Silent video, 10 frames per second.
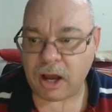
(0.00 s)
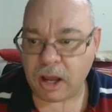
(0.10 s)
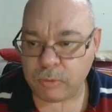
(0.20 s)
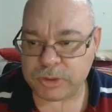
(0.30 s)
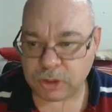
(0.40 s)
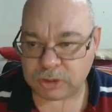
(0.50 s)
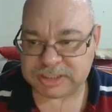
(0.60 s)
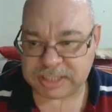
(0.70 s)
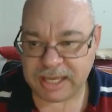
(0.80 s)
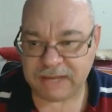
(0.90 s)
I would
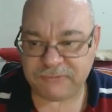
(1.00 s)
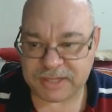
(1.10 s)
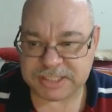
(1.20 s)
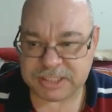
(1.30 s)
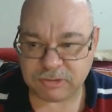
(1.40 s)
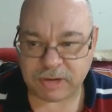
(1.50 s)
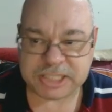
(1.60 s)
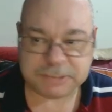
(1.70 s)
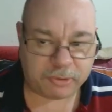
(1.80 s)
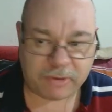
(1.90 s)
not take Fencing
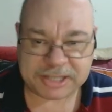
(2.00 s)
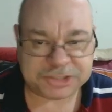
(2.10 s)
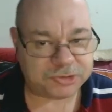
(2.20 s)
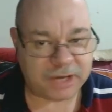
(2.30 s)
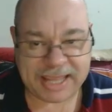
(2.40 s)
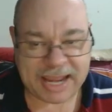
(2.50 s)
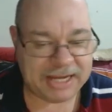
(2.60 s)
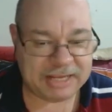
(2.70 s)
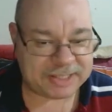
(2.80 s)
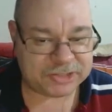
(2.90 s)
Grace, Piranha Strike,
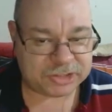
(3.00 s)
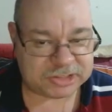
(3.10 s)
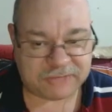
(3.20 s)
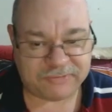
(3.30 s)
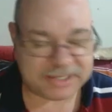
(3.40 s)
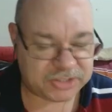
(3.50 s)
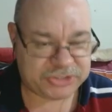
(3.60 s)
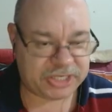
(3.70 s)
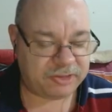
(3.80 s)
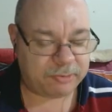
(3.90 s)
any of that sort of stuff. As I
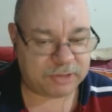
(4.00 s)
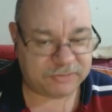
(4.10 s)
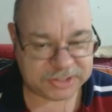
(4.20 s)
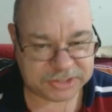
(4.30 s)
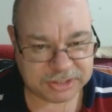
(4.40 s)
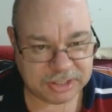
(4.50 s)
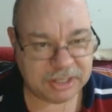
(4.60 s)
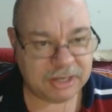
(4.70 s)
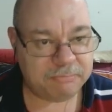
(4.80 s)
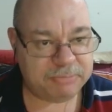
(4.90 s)
said in the previous
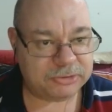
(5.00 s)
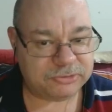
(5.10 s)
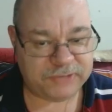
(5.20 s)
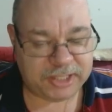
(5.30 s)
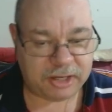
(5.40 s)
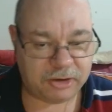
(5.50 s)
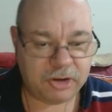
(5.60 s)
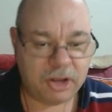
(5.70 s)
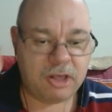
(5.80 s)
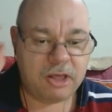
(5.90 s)
build video,
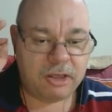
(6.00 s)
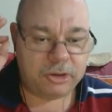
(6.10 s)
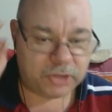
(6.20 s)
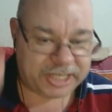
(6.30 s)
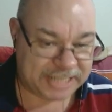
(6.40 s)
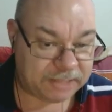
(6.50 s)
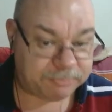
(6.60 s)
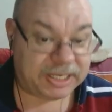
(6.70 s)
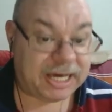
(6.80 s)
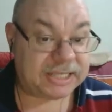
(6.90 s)
your
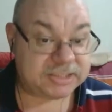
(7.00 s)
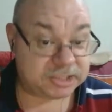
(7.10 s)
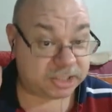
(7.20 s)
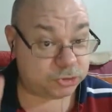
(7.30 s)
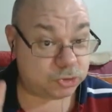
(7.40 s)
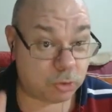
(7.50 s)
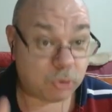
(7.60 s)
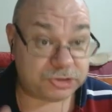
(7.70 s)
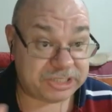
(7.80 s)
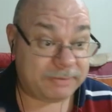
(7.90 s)
Kinetic Blast is going to do
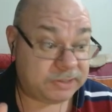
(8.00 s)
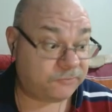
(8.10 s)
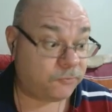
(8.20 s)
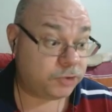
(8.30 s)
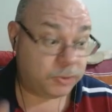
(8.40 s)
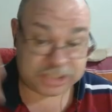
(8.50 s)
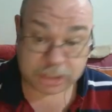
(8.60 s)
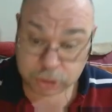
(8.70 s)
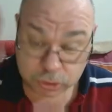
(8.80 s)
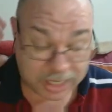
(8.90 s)
all the damage for you. It's
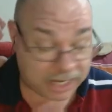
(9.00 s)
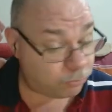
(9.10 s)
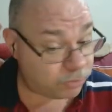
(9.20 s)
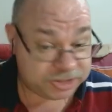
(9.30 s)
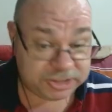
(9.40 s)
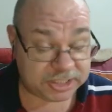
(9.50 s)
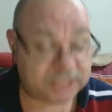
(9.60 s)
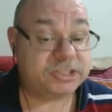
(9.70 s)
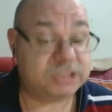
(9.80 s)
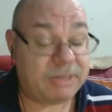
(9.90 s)
going to do a
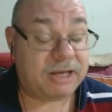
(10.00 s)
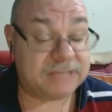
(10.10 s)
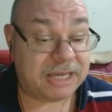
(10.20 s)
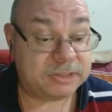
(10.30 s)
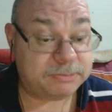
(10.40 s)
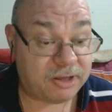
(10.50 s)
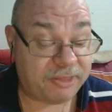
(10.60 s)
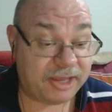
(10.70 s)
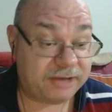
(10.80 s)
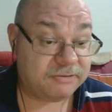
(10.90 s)
ridiculous amount of damage by
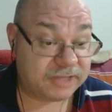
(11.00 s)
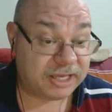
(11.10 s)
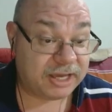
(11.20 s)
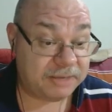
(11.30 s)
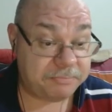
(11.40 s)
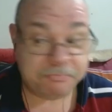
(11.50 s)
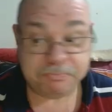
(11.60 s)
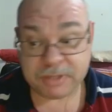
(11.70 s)
the end of the game.